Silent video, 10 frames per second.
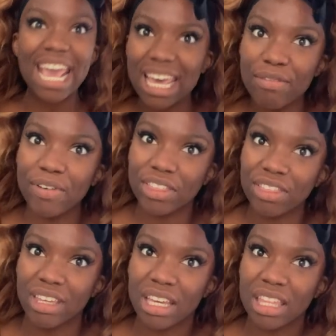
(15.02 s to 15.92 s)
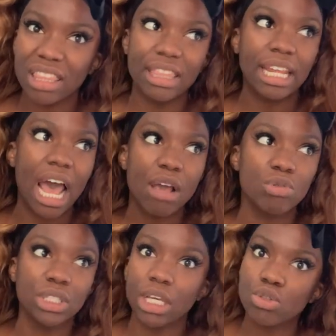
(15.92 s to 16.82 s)
ever think that I
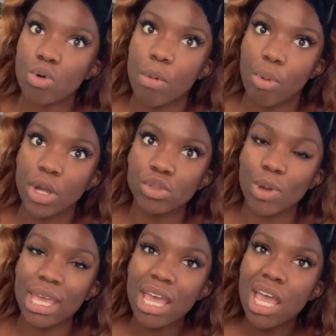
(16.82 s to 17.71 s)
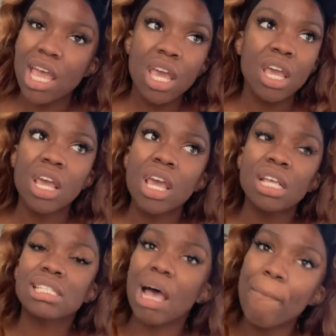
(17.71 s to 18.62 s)
would get to a point where
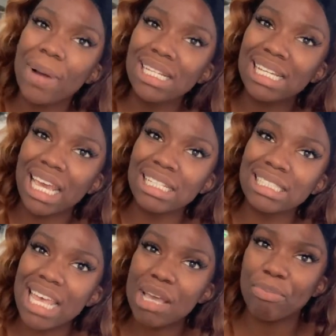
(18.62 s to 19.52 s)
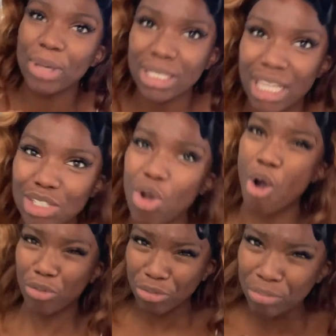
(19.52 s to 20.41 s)
somebody can take pictures
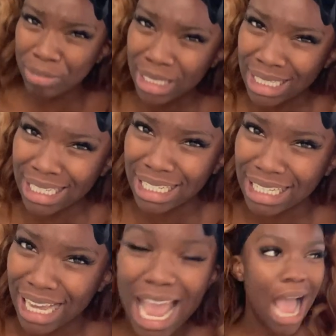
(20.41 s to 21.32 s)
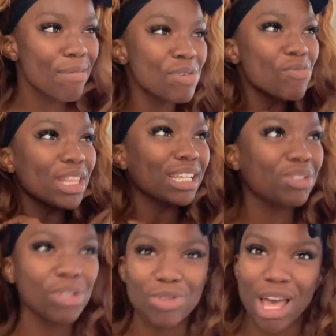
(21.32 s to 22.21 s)
of me. I mean, when they
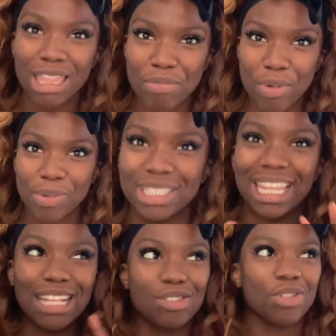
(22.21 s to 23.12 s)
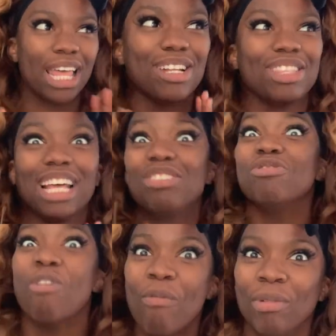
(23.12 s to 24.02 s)
do it to other people, that's like, that's
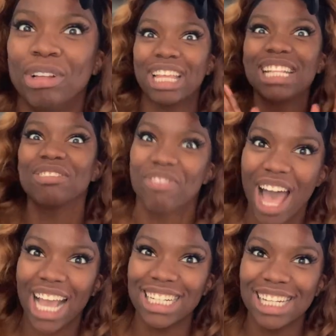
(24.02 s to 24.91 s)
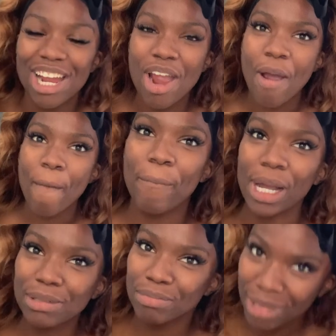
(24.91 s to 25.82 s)
normal, that's fine.
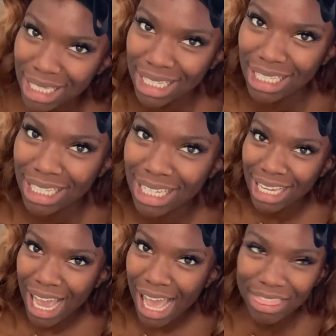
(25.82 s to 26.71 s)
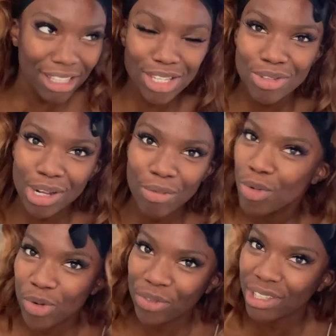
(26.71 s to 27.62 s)
But me, this is not a
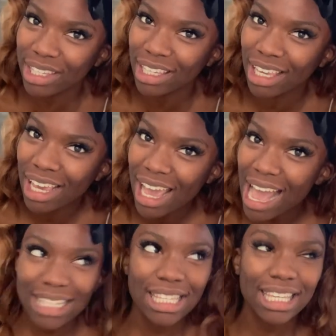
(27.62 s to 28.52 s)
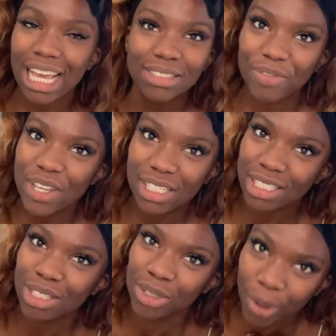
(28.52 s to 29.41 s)
movie. As a
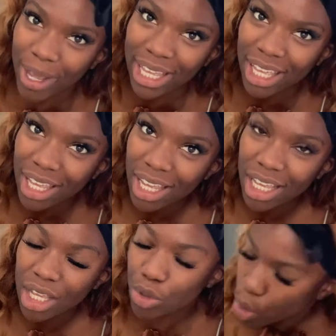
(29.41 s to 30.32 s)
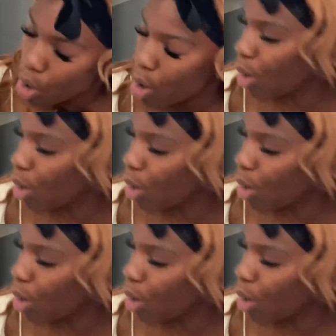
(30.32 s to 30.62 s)
catfish in Twe. You.